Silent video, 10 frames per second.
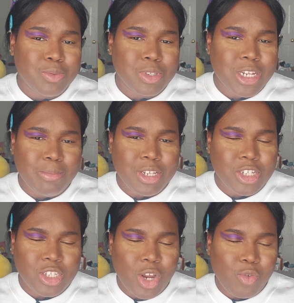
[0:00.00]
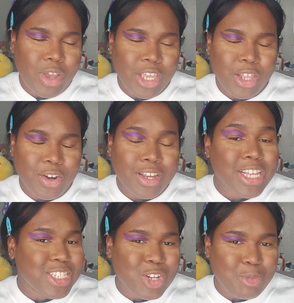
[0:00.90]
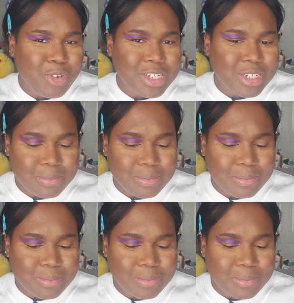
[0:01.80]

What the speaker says: This one's gonna be just a regular get to know me question.